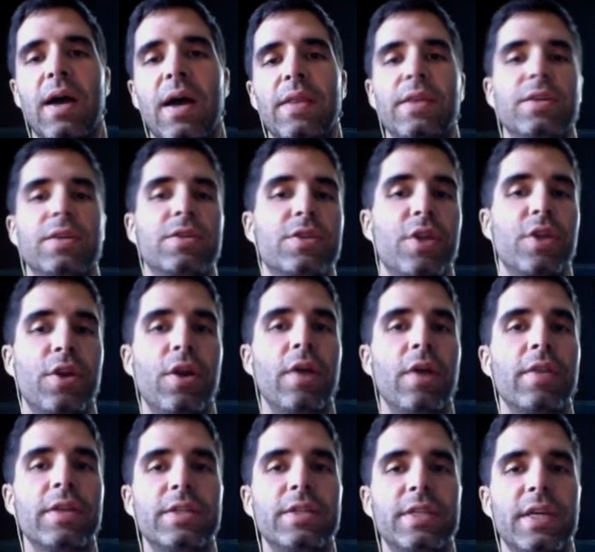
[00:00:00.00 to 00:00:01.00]
This is
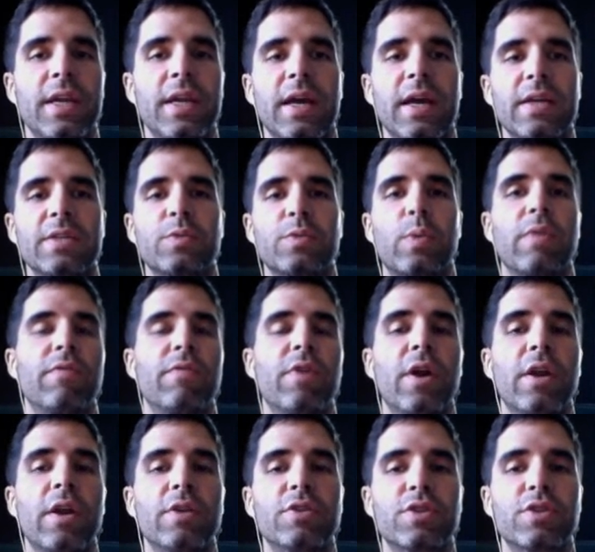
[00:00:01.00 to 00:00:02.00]
another test. We've
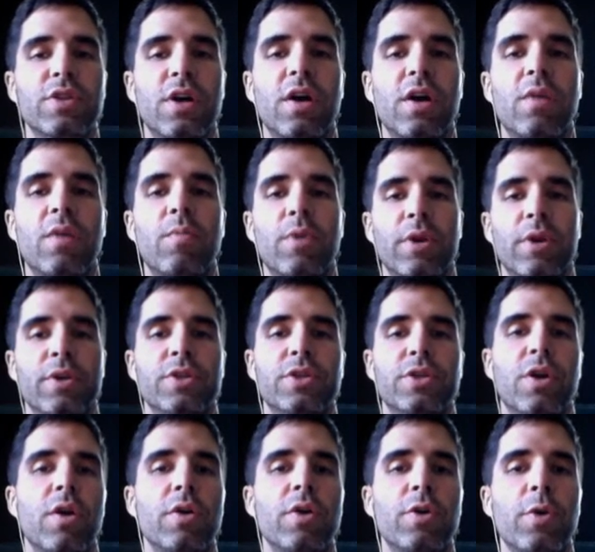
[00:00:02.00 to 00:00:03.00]
done it some. We're going to
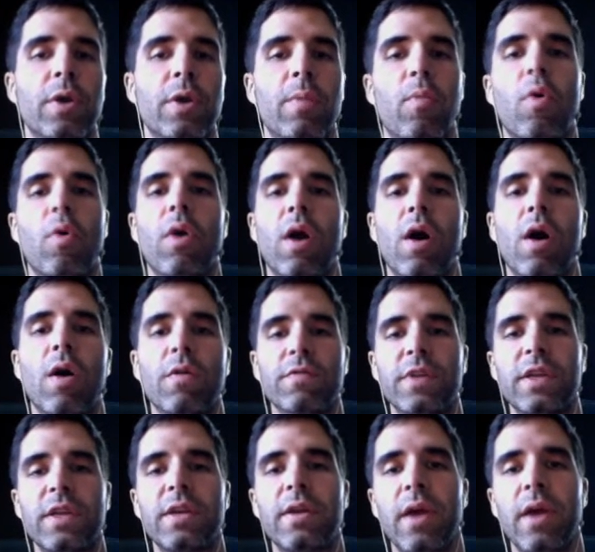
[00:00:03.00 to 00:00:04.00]
start doing it more
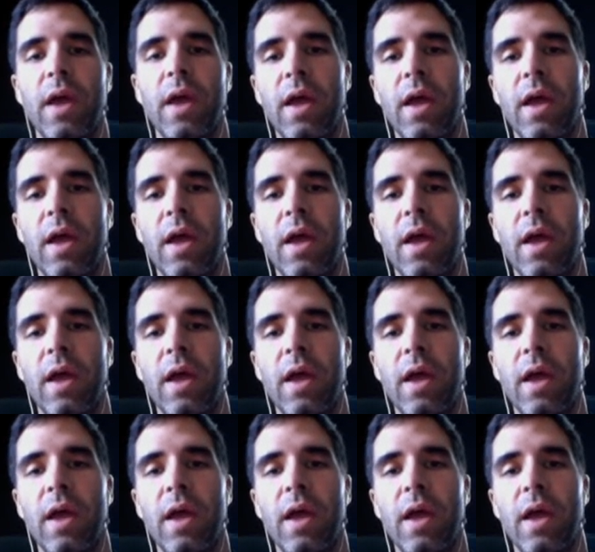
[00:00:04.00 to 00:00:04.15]
often.